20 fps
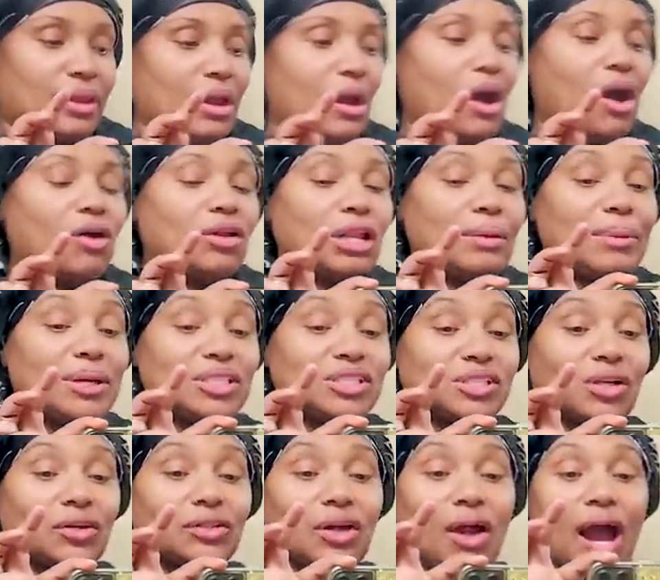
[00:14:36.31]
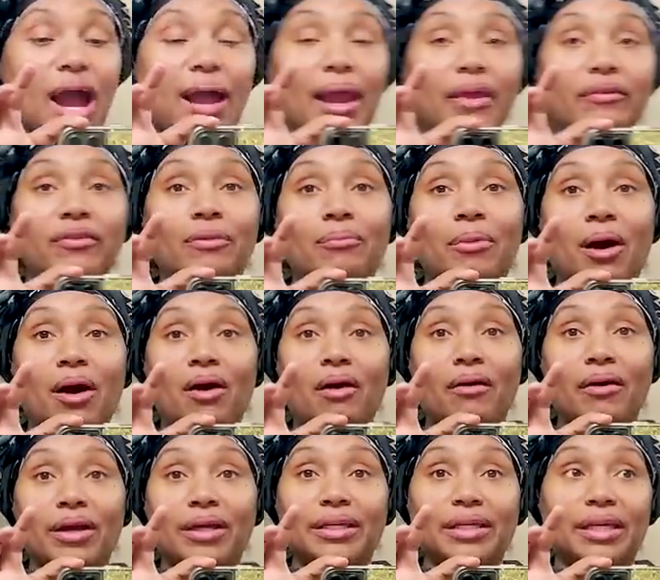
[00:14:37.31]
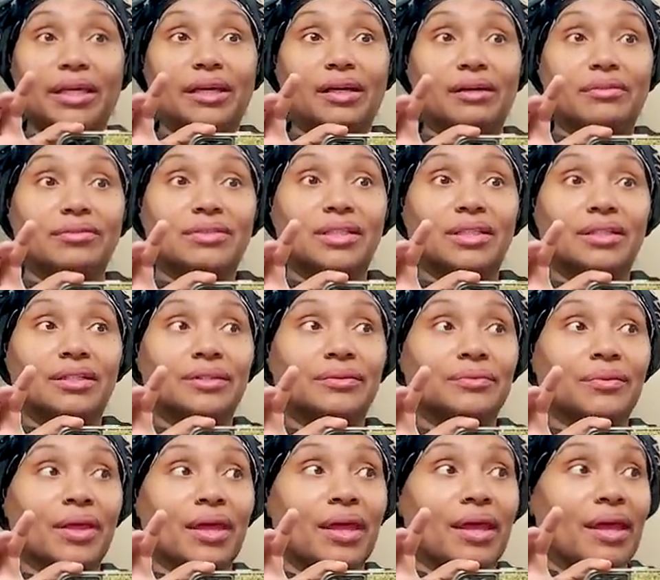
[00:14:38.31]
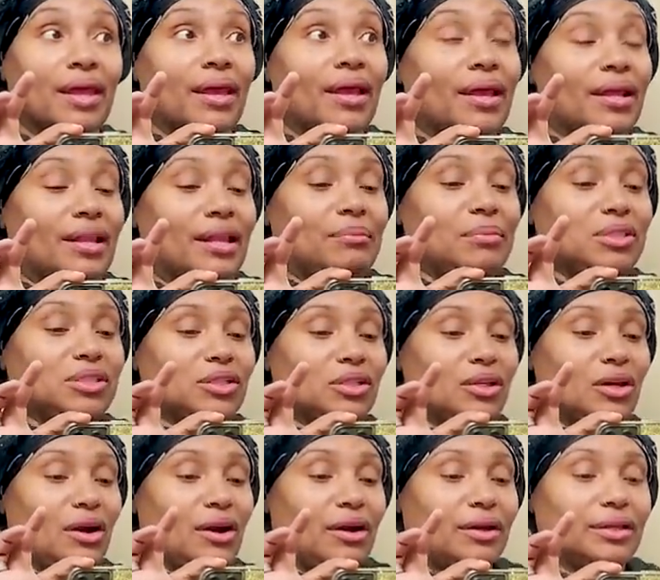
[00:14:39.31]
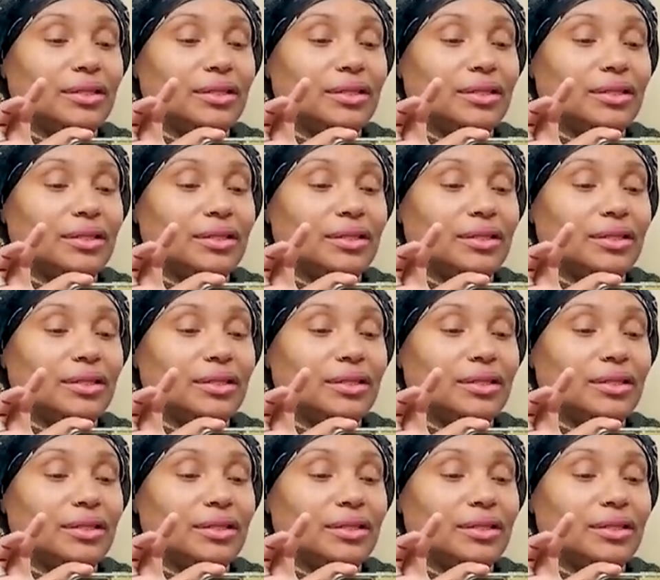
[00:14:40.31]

Oh, let me show you. I even bought her a gift. And let me show y'all her